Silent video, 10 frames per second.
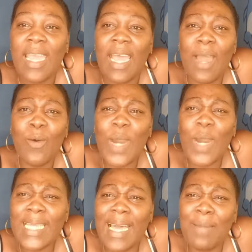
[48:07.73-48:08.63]
A
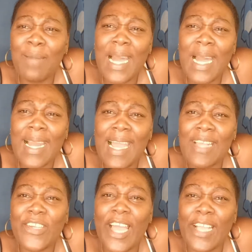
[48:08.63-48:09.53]
water, mark or
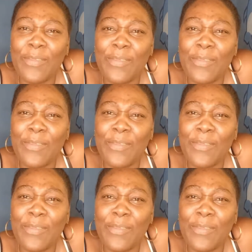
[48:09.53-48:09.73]
shan.